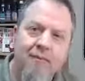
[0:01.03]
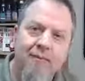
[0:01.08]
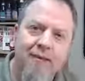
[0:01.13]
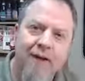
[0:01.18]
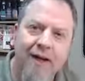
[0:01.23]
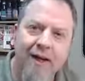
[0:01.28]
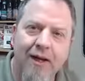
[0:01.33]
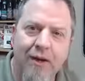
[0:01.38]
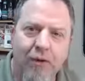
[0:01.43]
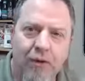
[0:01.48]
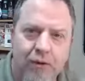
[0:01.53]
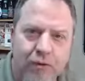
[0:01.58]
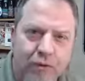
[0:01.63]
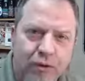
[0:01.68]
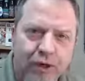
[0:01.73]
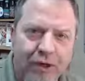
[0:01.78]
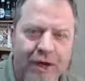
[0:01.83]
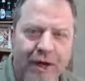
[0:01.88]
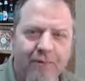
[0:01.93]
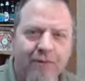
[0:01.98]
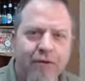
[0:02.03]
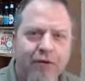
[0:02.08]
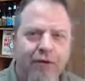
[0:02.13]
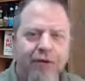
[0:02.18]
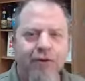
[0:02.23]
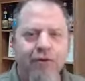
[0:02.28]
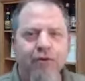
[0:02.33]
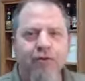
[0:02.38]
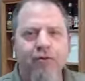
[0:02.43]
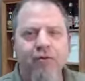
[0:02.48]
Hello, good
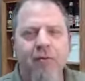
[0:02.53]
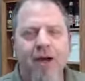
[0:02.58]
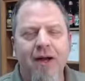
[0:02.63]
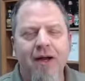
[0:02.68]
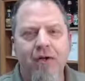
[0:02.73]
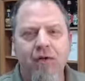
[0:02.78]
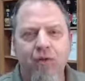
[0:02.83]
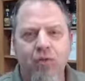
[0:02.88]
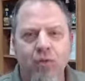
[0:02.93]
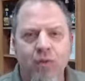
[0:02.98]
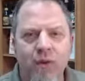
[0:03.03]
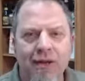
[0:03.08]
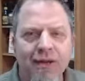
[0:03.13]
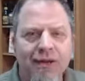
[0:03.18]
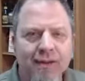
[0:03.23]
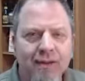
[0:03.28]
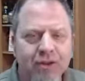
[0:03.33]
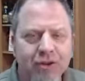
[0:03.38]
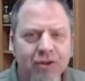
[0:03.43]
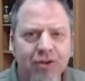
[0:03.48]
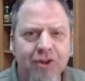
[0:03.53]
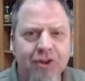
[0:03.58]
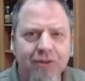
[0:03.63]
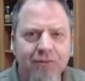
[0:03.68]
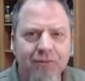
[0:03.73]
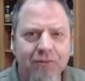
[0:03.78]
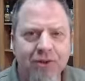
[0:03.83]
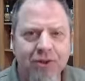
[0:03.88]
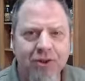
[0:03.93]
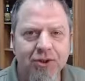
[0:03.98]
afternoon. Michael Nguyen,
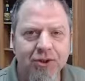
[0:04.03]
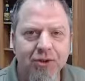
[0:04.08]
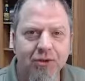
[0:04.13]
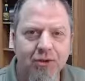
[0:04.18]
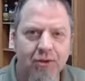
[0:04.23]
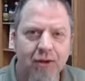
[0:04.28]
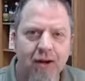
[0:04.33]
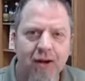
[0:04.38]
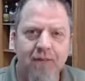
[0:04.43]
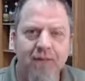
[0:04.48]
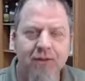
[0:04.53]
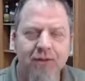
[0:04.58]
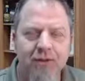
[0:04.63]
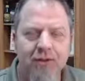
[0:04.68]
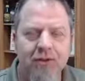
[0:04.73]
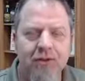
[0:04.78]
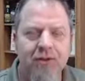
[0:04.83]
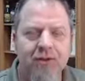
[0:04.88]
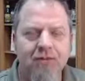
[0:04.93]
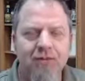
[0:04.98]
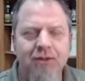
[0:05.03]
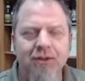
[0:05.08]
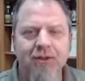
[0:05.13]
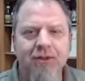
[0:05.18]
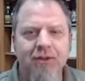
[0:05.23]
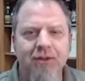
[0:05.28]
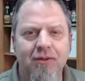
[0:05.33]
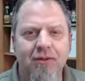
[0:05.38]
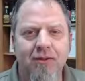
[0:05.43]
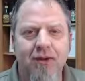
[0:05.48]
Chief Digital Officer of
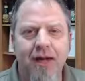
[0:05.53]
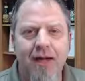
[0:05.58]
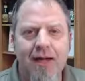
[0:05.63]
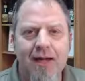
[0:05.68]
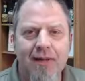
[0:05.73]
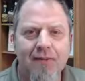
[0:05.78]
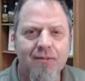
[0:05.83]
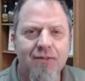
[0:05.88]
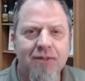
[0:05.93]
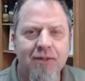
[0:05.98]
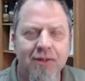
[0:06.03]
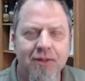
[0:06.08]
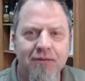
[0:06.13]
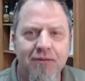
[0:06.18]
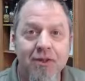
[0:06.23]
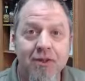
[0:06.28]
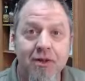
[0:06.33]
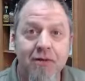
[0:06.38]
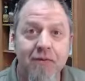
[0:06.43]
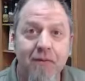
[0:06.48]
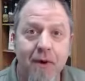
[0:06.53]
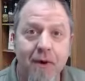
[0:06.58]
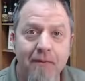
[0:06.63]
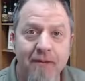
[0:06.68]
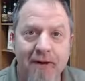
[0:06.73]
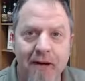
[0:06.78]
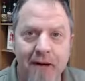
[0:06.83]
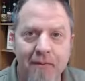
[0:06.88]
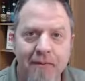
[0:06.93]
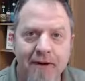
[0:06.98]
Digital Ops, a division of
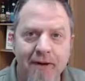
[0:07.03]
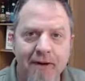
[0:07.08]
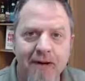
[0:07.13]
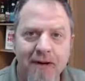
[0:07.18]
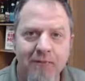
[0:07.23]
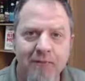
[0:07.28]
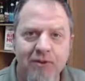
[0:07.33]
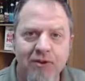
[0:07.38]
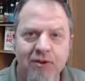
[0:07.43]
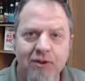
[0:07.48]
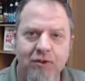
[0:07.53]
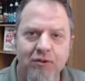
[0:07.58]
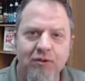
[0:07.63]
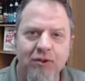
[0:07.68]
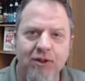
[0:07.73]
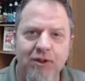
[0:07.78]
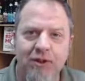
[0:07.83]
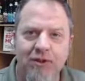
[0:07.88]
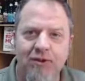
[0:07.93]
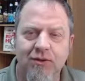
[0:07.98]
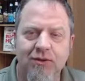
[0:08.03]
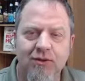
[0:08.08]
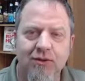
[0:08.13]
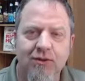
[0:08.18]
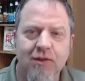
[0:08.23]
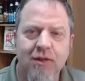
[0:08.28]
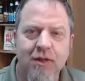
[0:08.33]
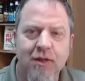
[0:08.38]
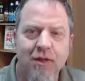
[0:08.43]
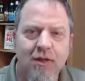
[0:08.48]
RB Oppenheim Associates.
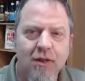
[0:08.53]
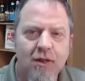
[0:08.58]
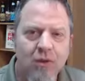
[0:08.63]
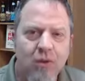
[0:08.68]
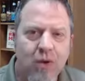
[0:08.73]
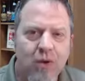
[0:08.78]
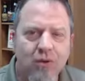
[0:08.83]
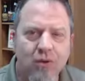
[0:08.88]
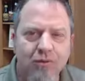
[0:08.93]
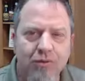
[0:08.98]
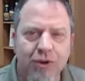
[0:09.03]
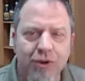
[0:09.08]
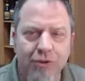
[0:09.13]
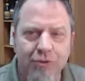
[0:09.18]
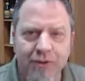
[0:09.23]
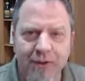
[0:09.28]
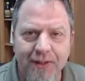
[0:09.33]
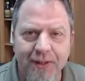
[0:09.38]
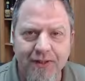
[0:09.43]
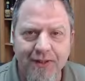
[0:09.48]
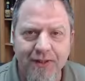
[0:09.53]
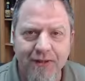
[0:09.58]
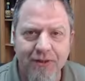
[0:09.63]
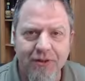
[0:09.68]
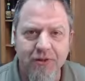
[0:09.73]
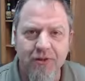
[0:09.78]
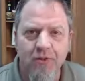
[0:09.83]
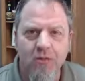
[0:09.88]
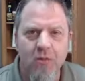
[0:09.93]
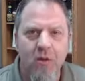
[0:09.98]
Welcome to the
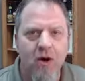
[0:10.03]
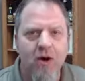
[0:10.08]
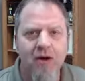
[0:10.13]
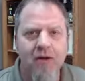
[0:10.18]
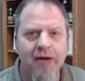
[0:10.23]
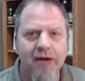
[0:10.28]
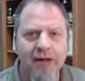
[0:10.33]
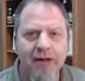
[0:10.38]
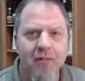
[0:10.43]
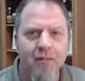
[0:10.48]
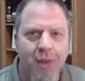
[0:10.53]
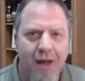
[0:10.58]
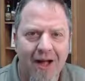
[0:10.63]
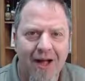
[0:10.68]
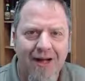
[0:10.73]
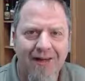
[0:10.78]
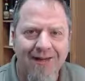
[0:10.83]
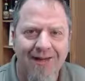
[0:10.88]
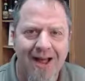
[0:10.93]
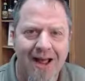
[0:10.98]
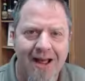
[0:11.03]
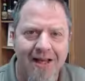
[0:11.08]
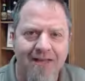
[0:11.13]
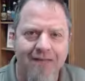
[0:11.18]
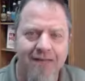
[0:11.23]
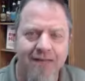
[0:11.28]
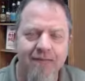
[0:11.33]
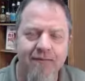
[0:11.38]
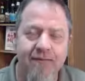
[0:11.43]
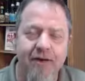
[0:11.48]
Digital Marketing
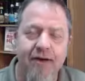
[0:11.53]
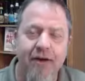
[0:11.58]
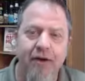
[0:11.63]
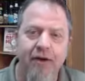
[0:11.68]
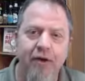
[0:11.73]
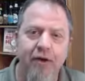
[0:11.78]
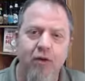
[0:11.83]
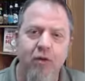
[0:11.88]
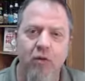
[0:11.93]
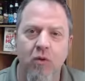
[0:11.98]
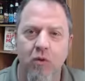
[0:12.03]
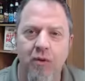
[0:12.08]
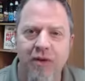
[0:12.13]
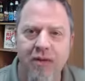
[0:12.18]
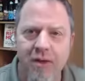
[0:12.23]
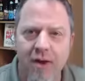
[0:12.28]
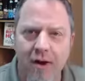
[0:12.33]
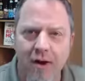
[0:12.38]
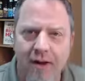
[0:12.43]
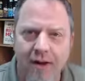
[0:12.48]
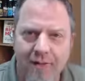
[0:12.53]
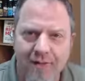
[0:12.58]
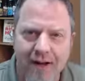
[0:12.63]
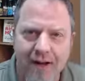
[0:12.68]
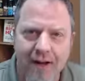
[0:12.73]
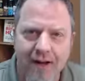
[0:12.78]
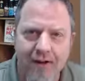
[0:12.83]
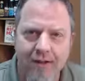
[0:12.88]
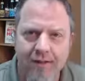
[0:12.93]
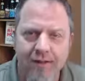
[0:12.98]
Podcast and video, where we talk
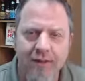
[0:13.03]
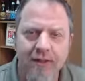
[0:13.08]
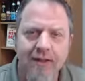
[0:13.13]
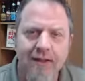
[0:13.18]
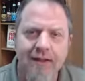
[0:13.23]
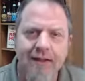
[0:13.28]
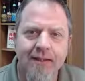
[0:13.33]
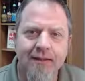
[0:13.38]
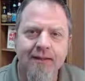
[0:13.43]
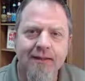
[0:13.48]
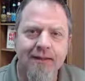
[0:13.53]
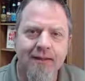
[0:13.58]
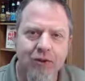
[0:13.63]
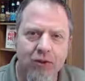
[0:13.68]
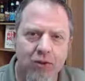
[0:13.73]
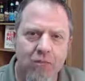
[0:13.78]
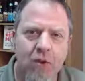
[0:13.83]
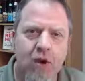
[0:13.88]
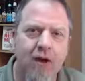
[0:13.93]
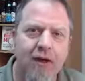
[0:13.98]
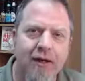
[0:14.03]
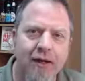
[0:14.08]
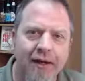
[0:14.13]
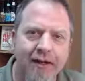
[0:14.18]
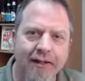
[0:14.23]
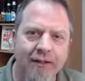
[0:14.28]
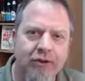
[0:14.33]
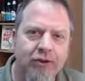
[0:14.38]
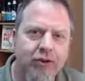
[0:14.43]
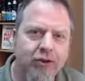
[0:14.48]
about digital
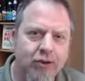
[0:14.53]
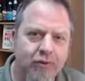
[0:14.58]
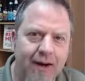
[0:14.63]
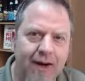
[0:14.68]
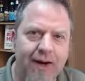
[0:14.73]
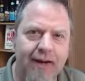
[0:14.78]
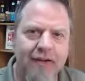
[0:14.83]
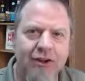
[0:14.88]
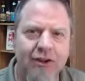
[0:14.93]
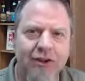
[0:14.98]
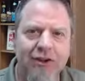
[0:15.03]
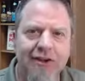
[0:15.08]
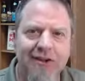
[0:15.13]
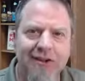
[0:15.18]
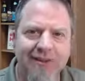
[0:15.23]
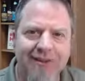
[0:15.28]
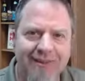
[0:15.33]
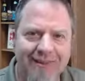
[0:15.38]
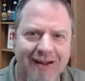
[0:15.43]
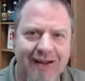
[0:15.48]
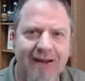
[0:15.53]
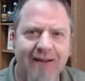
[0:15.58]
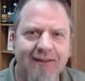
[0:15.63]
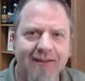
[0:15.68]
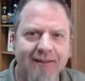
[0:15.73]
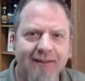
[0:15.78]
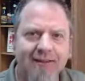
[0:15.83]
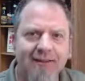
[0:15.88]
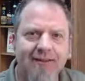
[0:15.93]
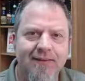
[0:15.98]
marketing strategies and
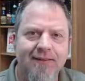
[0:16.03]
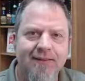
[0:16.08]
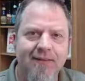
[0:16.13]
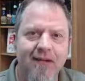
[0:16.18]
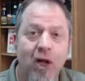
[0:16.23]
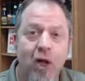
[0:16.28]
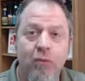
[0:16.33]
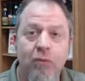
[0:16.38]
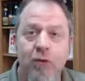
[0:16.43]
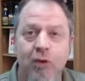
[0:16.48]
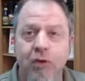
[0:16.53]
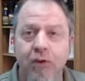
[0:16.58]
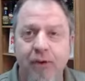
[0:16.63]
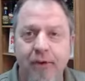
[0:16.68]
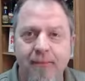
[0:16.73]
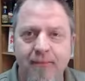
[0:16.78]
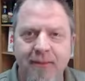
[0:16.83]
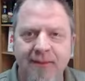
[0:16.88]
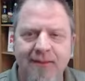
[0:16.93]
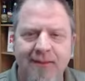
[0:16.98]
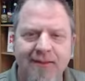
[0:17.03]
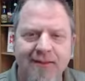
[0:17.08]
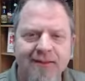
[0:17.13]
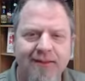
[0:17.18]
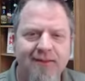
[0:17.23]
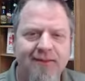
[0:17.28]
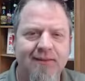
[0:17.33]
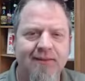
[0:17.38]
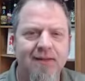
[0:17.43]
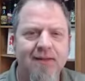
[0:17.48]
tactics to help grow your
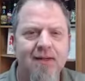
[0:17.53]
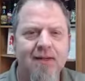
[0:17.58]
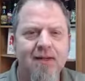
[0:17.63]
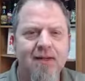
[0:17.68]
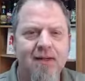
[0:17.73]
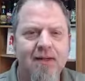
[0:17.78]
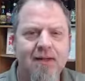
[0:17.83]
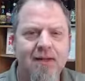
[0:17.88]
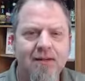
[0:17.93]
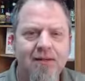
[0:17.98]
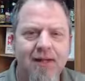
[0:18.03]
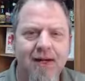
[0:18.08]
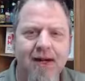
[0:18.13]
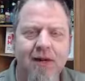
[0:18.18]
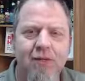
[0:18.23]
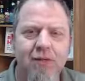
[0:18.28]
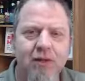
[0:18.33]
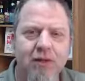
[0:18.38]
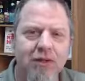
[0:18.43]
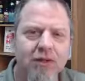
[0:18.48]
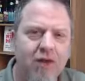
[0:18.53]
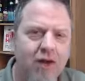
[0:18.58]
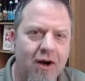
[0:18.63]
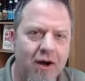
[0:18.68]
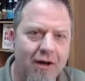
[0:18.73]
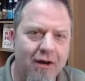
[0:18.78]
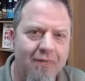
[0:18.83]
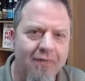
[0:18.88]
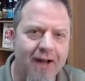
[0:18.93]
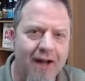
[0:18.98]
business. Today, we're going to
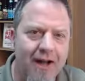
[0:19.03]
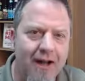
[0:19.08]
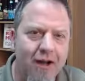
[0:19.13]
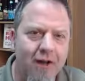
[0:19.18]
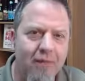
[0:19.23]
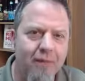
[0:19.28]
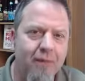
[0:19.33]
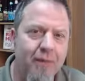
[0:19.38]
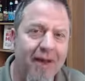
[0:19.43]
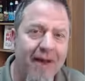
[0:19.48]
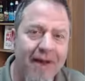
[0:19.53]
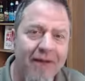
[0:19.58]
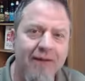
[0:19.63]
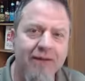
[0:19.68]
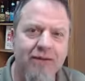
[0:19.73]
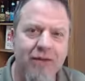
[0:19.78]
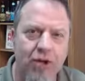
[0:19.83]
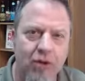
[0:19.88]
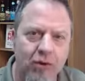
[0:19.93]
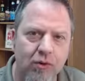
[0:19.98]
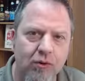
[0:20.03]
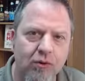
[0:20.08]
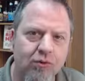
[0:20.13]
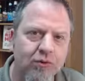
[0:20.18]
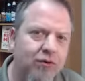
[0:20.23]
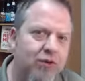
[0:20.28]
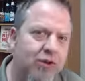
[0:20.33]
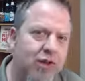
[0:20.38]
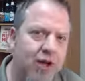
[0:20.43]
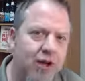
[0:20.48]
talk about
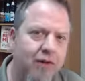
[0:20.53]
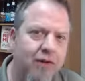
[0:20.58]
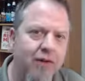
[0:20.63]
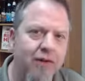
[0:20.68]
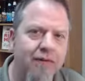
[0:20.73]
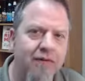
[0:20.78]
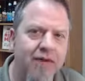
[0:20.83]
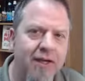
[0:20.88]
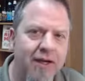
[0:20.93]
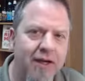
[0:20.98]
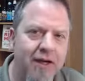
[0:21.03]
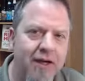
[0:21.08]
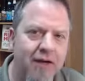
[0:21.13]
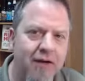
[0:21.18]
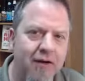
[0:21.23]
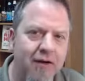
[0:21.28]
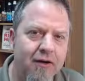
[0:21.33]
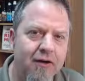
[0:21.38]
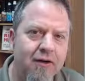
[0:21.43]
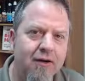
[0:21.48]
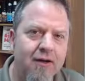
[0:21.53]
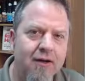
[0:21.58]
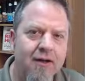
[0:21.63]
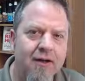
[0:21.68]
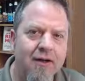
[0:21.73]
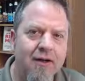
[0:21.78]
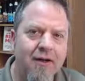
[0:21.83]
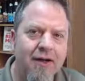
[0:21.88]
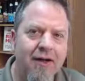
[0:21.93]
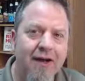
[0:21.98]
Pantone's Color of the Year
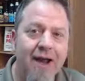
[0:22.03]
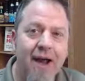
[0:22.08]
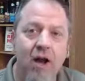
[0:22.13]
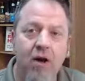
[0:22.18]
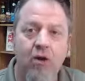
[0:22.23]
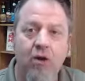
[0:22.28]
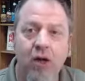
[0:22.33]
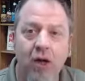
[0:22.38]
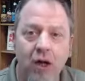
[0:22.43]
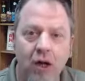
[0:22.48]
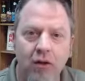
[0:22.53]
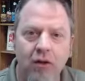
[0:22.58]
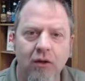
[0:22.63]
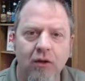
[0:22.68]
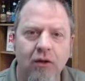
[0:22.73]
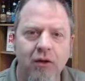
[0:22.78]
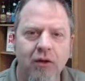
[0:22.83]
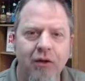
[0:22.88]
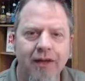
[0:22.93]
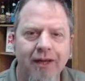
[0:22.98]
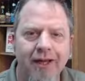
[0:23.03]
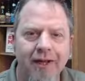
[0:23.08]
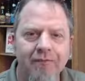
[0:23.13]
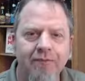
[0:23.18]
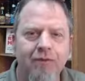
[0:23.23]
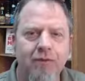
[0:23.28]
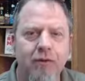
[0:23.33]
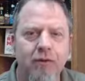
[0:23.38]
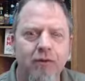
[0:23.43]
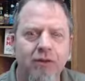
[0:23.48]
and how color
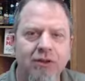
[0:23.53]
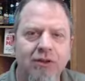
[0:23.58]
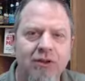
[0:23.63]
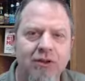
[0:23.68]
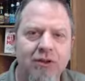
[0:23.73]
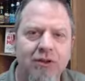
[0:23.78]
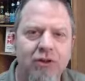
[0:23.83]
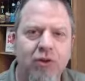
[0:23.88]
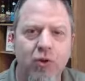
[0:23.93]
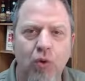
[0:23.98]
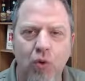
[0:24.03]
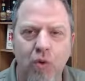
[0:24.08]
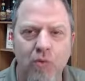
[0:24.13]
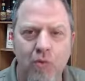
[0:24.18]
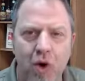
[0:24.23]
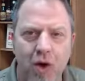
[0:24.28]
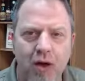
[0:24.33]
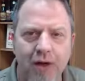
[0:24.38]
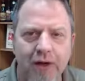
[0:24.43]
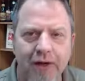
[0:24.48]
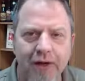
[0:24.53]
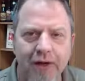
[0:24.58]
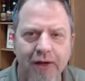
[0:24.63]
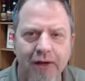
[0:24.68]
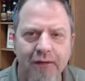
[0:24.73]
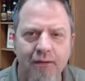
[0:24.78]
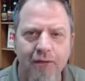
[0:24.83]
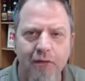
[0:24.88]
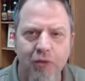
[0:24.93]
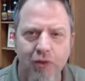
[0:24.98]
influences your
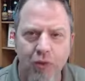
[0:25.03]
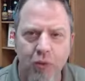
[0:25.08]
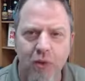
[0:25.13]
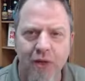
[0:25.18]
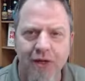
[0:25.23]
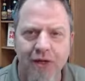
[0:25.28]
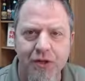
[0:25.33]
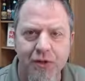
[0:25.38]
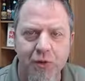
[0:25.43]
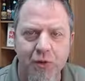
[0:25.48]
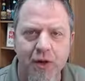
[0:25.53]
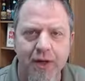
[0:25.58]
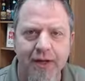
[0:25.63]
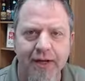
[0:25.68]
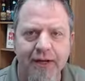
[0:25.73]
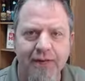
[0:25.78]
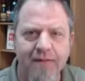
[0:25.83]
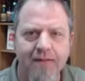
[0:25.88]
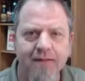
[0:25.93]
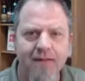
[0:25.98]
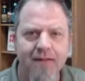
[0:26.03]
marketing for 2020.